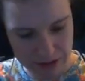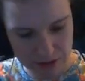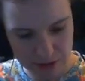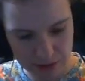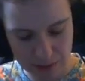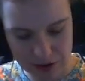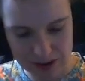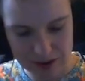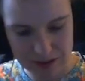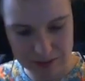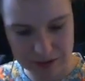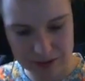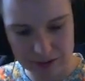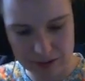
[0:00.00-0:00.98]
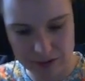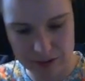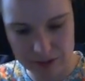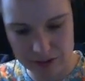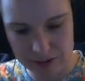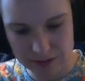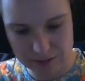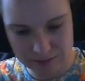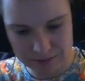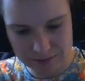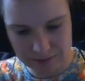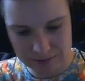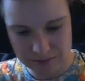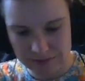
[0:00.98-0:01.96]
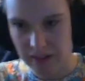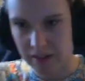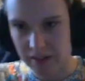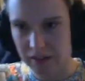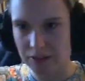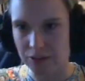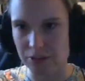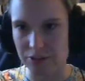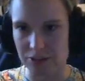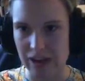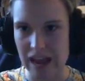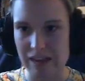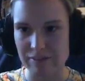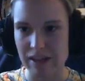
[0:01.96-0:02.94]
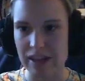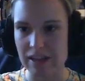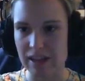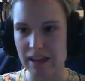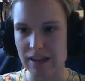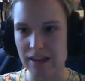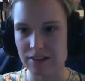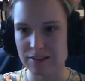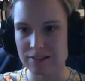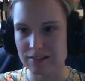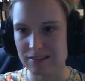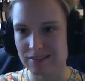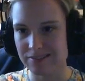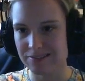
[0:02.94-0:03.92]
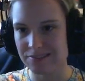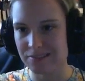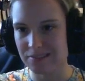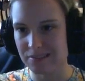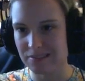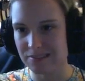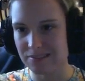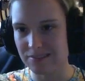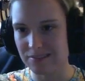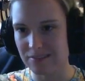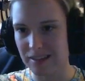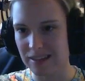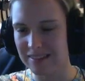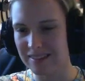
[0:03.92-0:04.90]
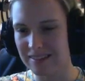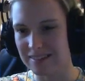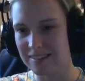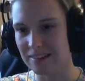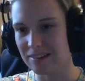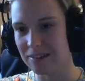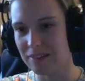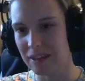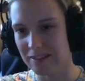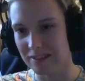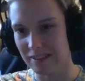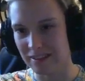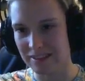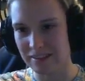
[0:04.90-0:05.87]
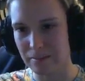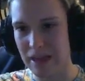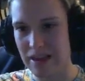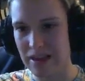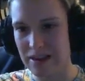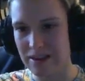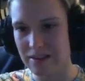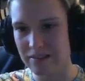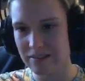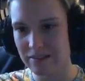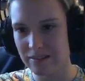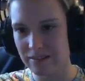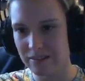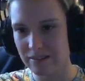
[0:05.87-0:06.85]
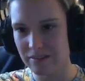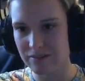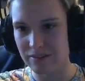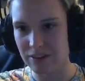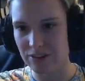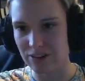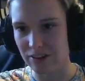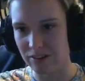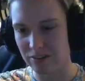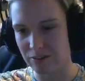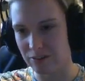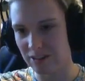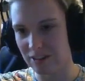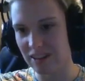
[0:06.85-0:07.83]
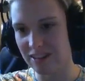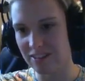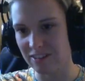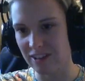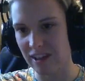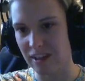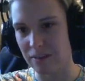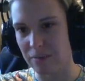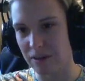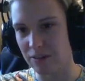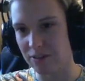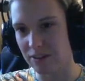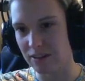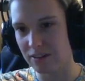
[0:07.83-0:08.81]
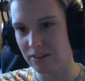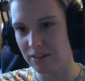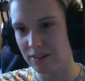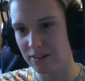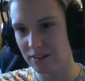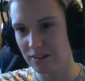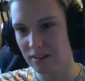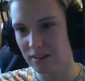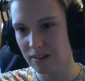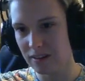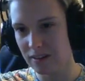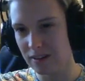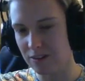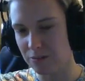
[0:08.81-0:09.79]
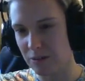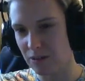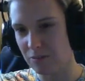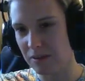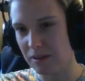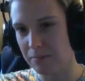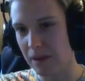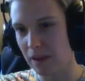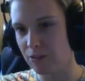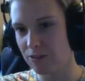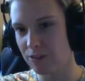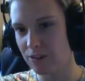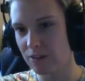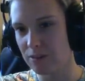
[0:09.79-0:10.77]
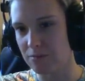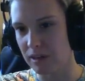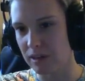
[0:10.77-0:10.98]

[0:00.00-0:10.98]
a spider, because it doesn't have 8 legs. So that's like the main feature. So it is a tick because it's meant to be a parasite, but an